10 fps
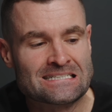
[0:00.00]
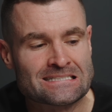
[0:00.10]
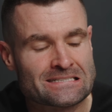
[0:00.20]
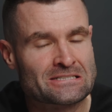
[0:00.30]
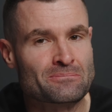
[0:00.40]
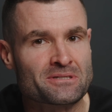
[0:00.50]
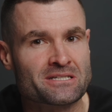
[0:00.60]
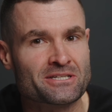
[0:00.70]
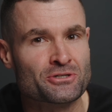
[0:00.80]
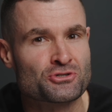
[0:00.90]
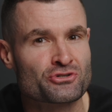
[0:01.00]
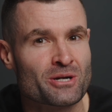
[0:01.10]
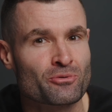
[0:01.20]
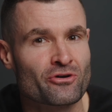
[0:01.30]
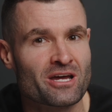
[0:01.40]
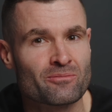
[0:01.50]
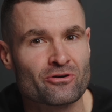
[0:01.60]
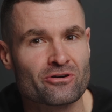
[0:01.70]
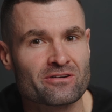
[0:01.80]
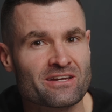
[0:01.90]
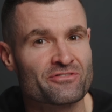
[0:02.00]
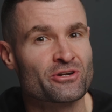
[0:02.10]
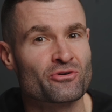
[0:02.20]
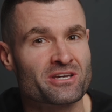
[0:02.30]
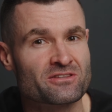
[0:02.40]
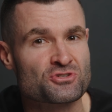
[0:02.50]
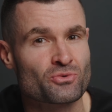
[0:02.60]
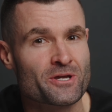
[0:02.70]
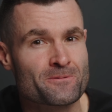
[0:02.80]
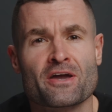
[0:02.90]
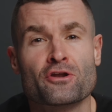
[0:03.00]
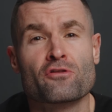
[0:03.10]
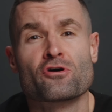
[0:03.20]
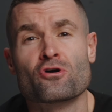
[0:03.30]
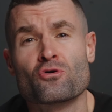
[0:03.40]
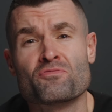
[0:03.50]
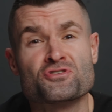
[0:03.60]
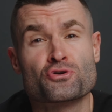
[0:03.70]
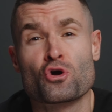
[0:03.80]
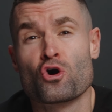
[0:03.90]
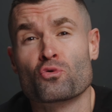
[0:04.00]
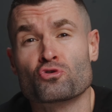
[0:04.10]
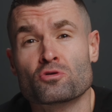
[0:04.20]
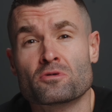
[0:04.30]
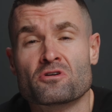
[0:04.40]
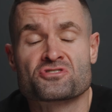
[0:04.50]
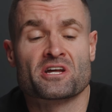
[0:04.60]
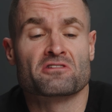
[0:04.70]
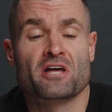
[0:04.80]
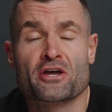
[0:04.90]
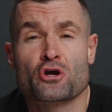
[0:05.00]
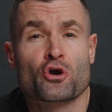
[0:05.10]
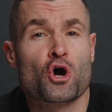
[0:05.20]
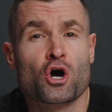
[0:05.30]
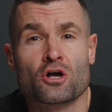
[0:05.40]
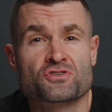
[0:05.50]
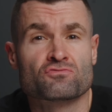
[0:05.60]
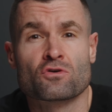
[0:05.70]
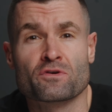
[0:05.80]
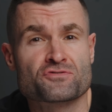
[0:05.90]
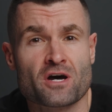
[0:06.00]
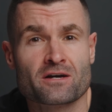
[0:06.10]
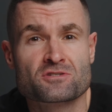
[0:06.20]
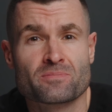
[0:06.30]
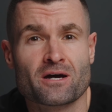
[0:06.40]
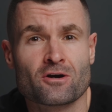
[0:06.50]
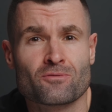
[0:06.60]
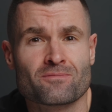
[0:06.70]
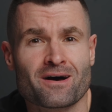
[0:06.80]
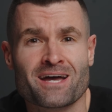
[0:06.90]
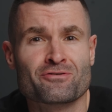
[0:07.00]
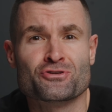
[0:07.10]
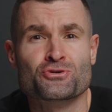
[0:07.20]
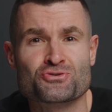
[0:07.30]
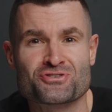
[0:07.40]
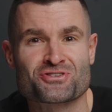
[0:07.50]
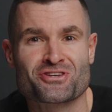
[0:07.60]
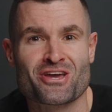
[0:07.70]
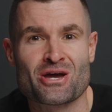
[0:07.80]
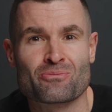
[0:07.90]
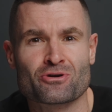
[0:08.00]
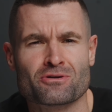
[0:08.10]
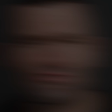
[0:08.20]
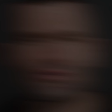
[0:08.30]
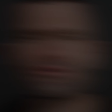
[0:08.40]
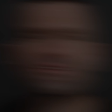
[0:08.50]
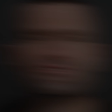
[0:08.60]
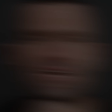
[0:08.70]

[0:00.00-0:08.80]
It could be a huge cripple hammer if they don't get this right. And although these are all rumors and I like our odds of what we've talked about, I haven't used this camera. Sony has